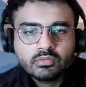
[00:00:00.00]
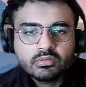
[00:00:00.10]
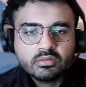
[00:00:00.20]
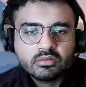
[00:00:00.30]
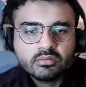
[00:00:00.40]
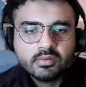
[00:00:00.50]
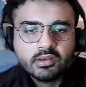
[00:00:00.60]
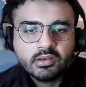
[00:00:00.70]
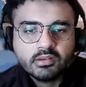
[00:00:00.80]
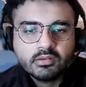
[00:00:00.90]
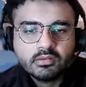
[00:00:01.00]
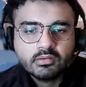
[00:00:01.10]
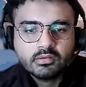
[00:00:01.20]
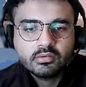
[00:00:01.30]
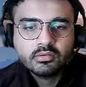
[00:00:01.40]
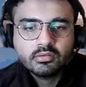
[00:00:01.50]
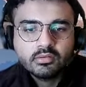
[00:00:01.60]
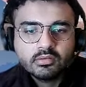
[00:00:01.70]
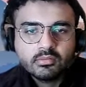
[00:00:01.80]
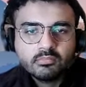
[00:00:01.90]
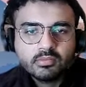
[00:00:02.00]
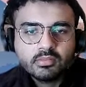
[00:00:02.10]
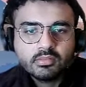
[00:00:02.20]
this is my idea. But